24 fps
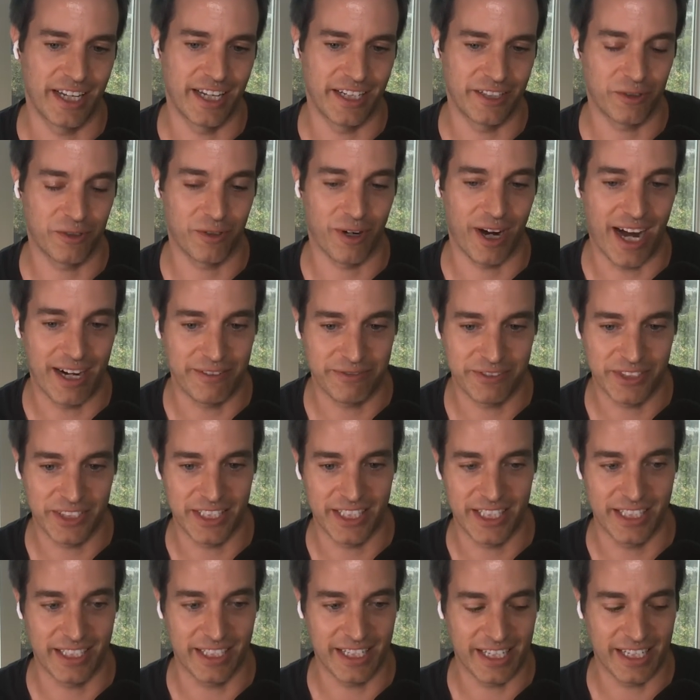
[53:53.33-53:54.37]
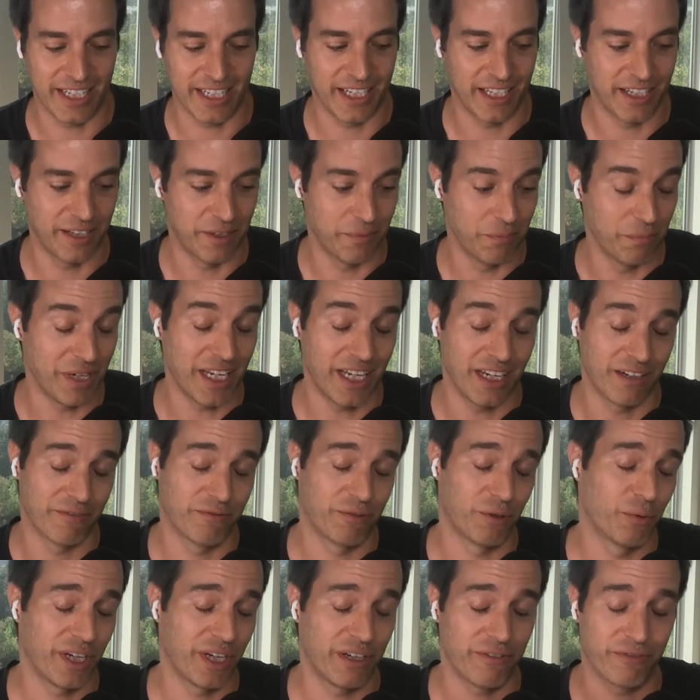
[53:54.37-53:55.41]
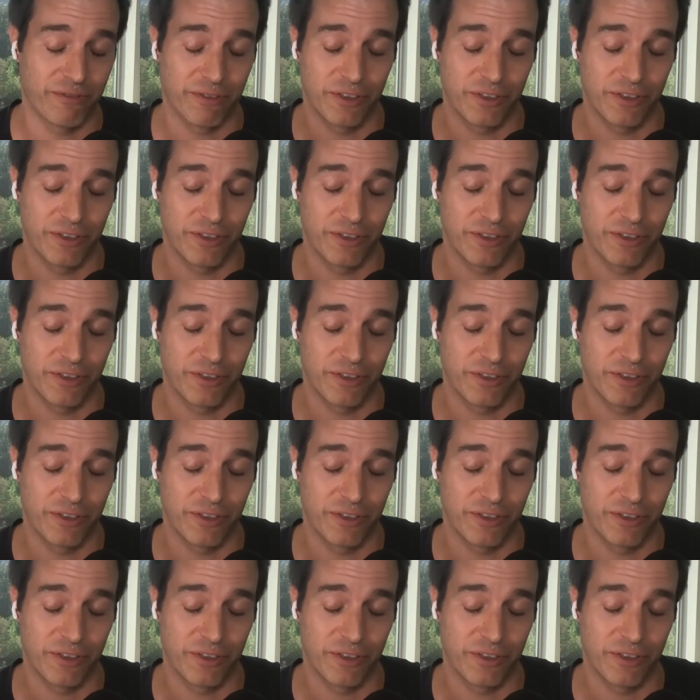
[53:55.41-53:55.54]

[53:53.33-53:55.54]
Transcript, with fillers: and crafting it in a meaningful way